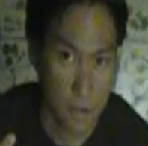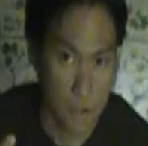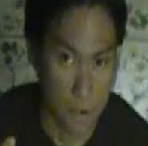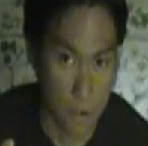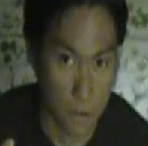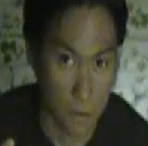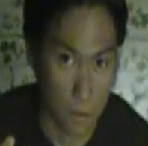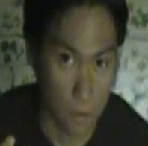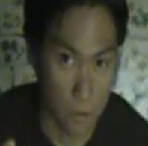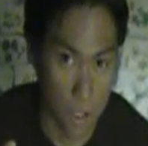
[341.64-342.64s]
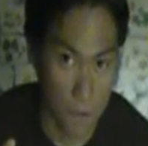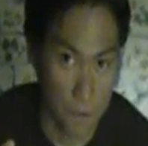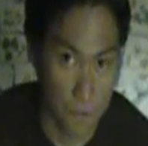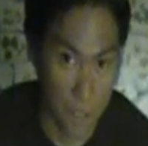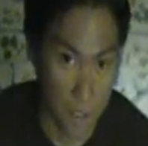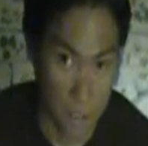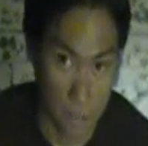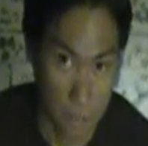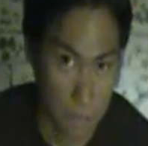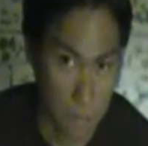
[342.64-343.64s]
you're already
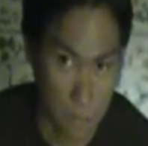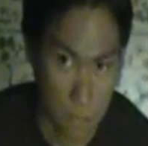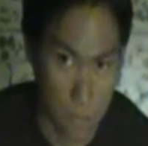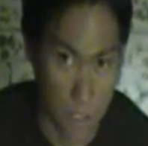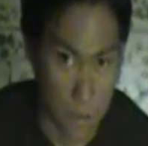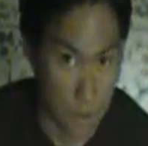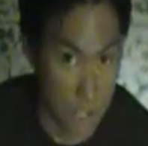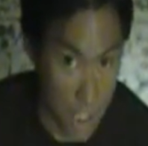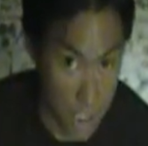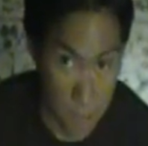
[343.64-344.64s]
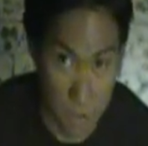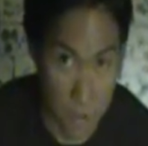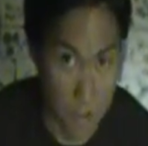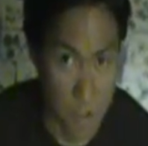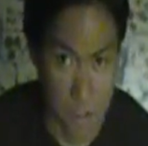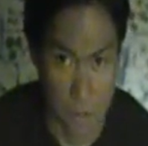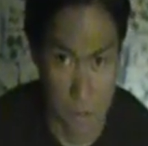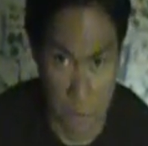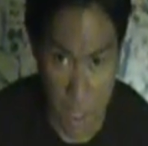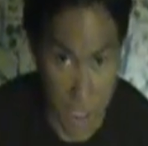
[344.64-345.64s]
feeling that you're cheating because you're not
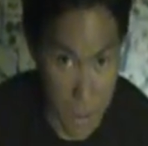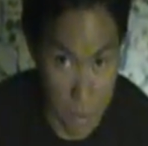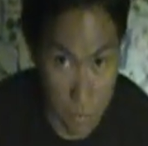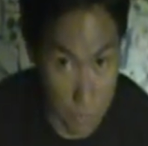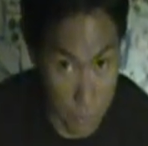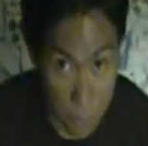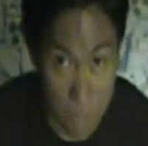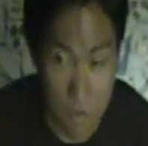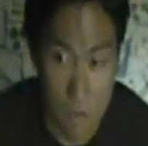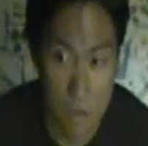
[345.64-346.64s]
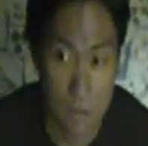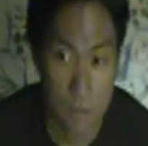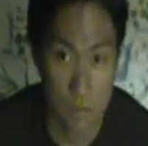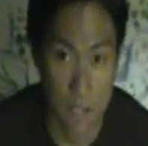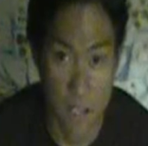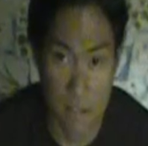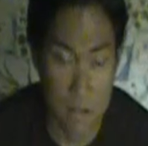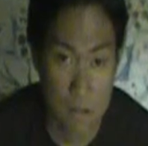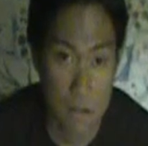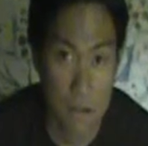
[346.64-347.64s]
doing any good form,
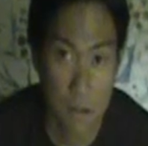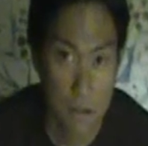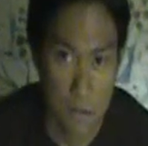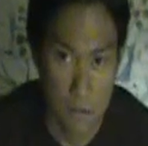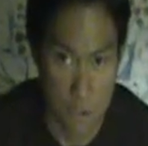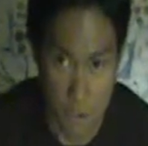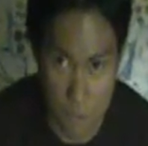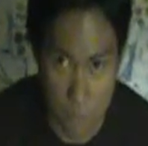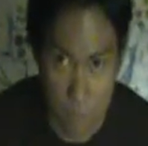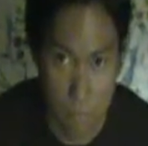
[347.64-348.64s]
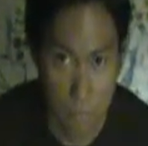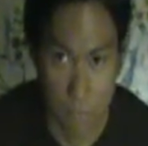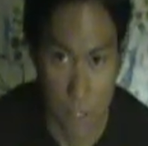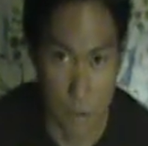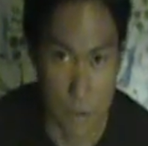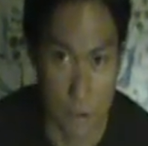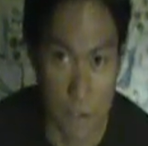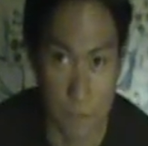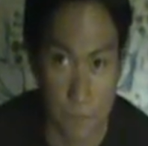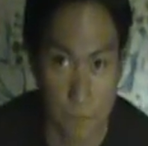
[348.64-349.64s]
you should better
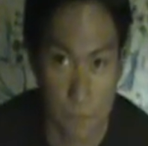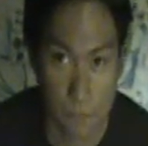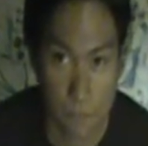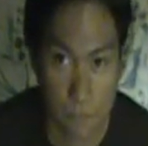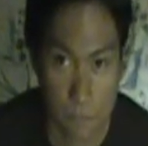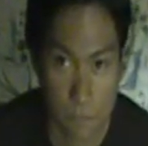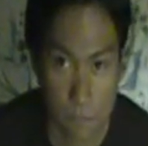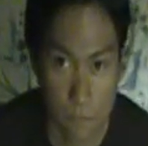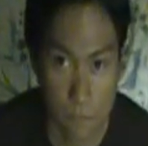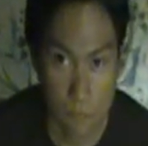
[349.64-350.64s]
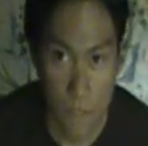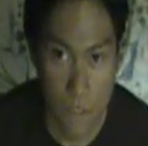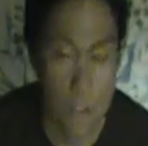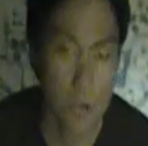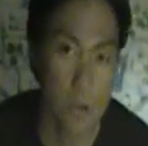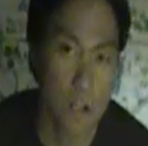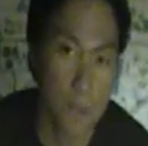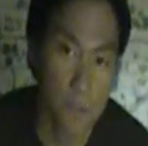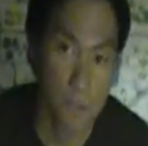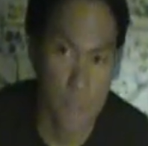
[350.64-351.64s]
stop. So a
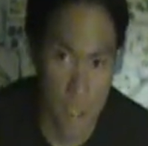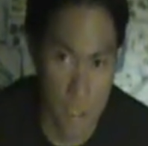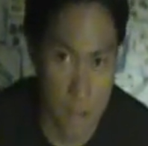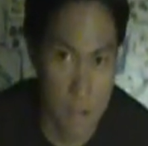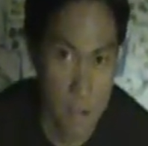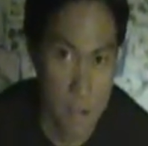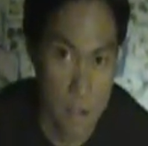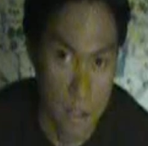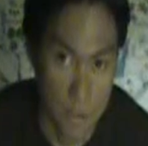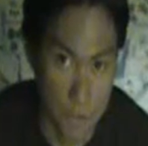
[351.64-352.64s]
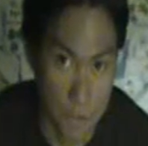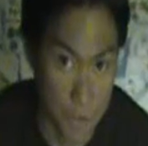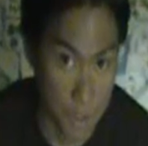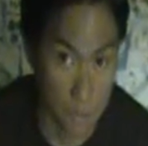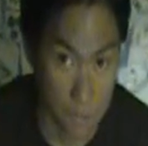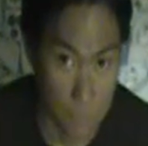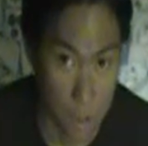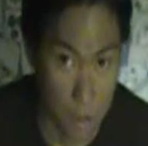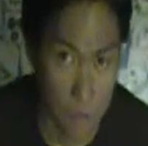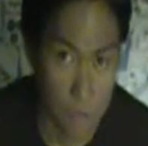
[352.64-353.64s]
couple of things if you're
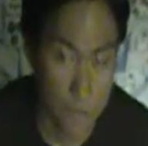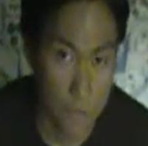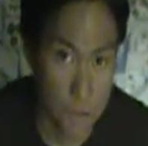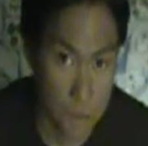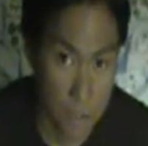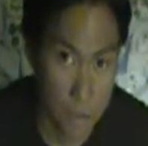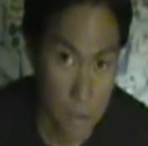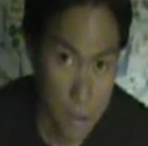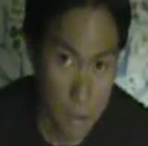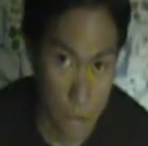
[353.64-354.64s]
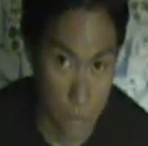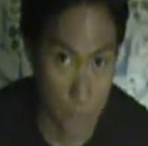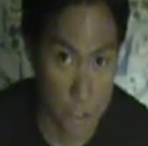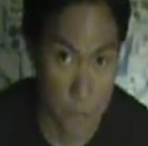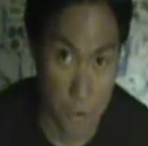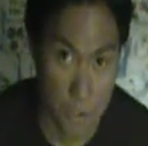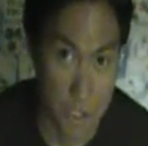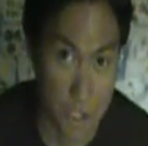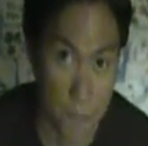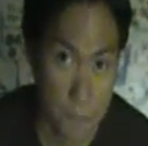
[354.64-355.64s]
doing the reverse
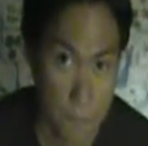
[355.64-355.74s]
push-up